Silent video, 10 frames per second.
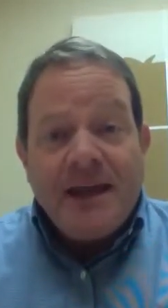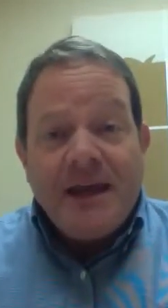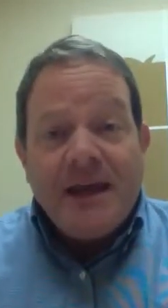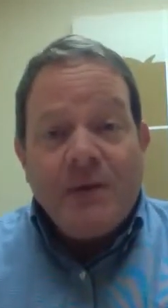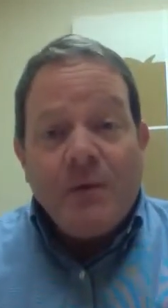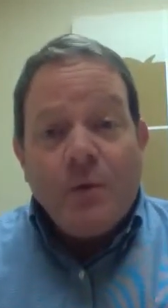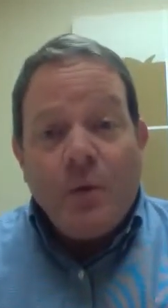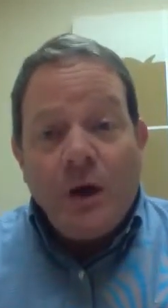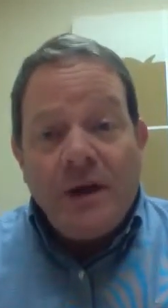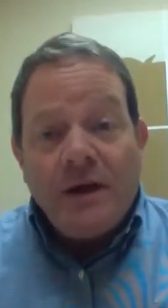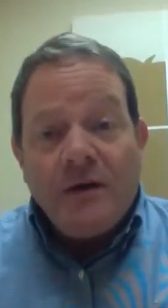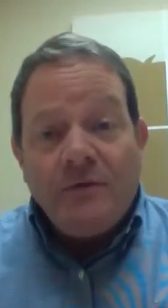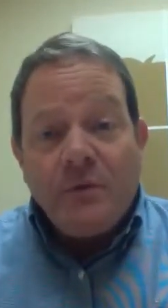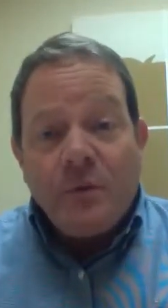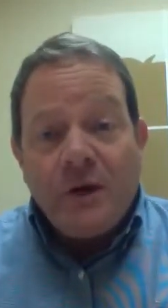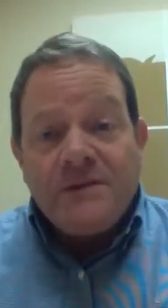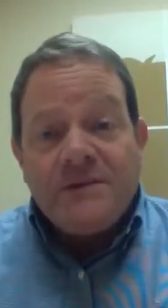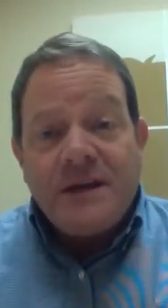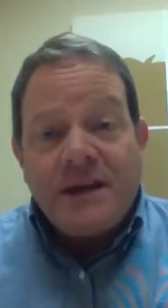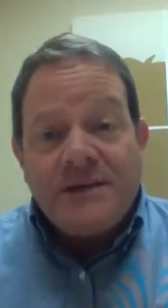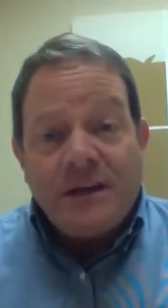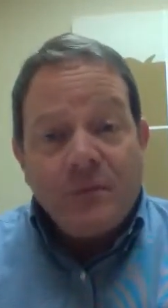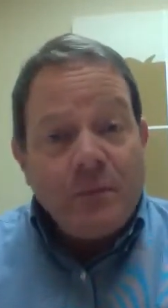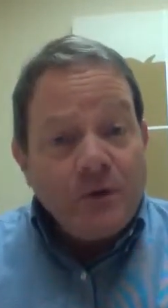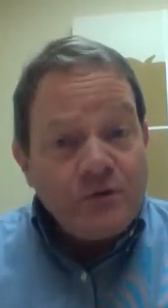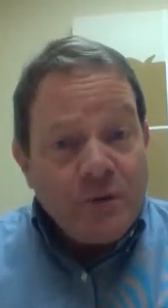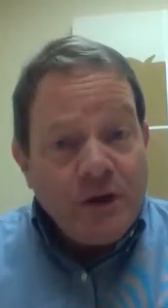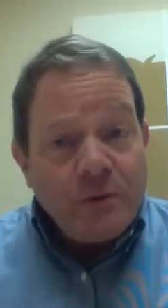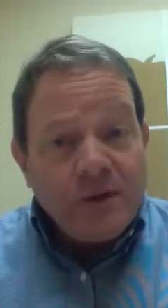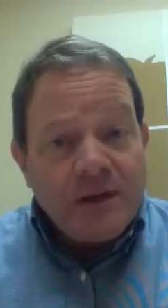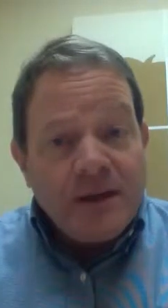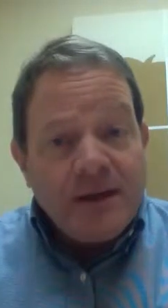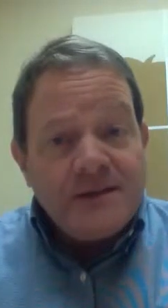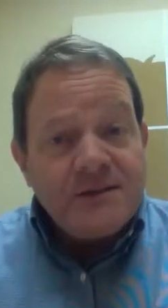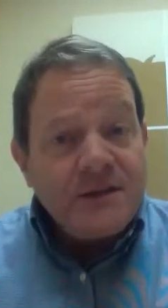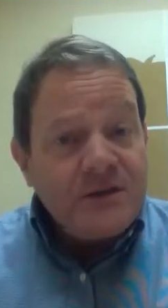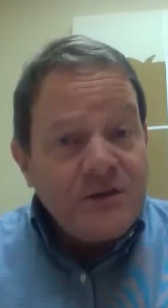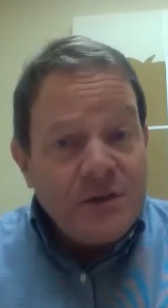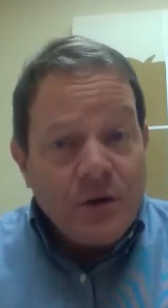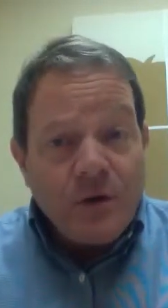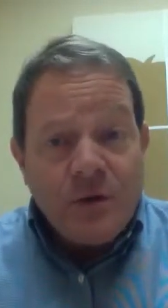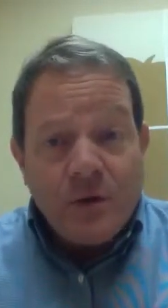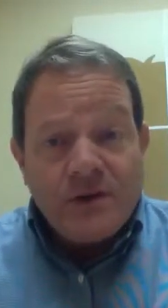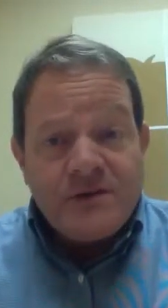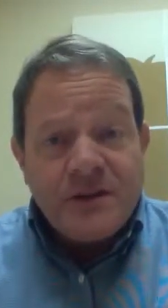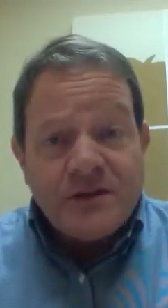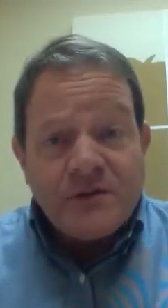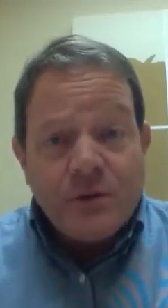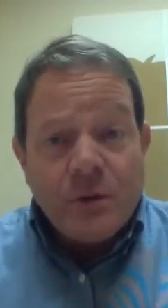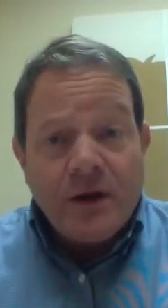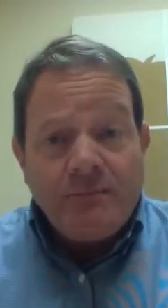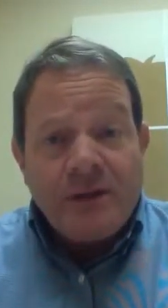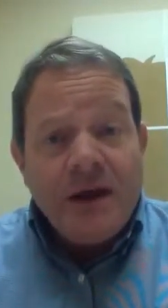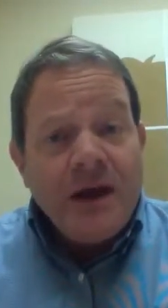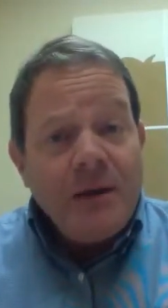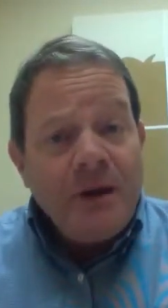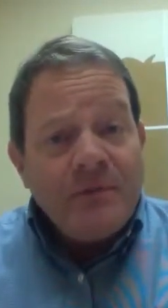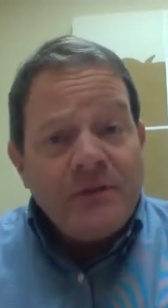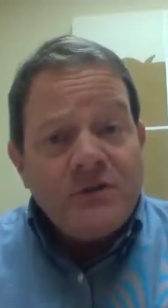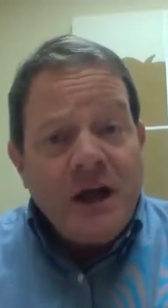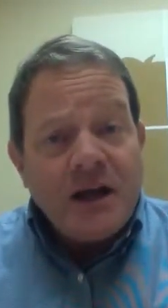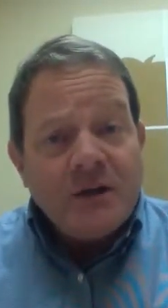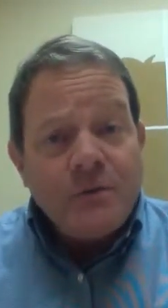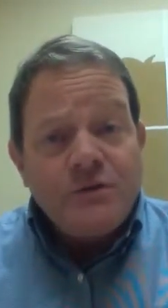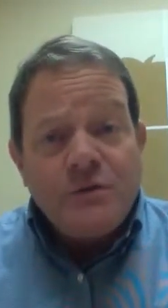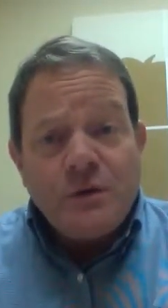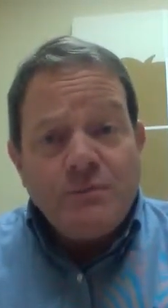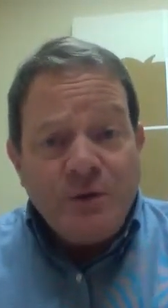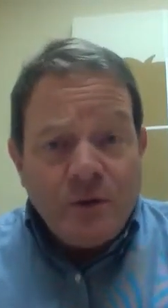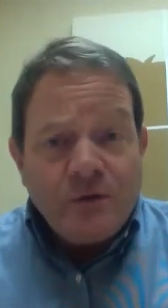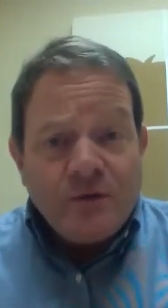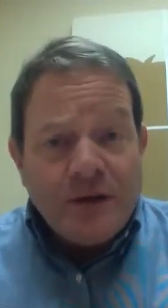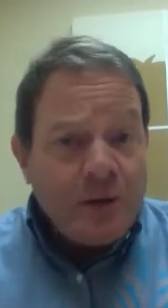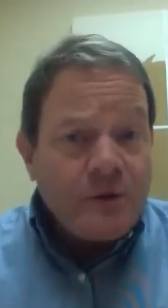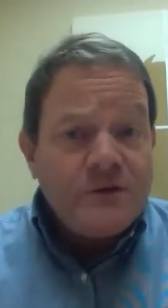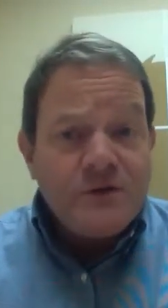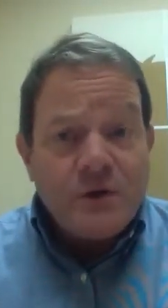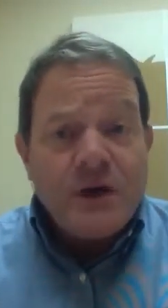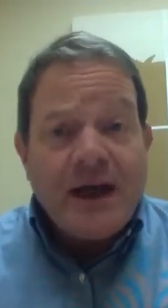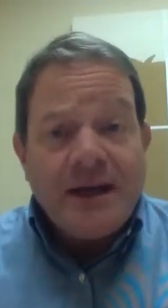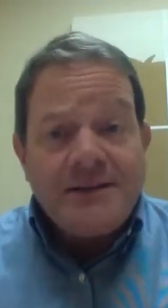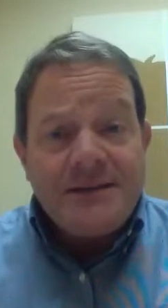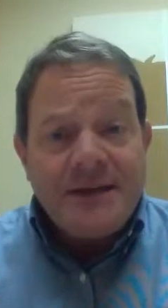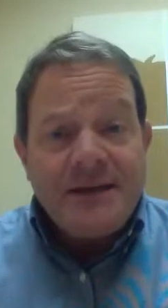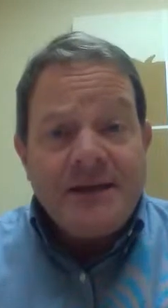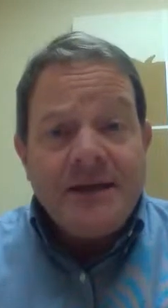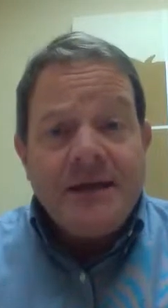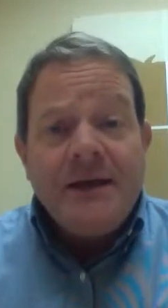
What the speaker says: And one of the ones that I tell most frequently is the Concerta 36 story about the child who was doing beautifully on Concerta 18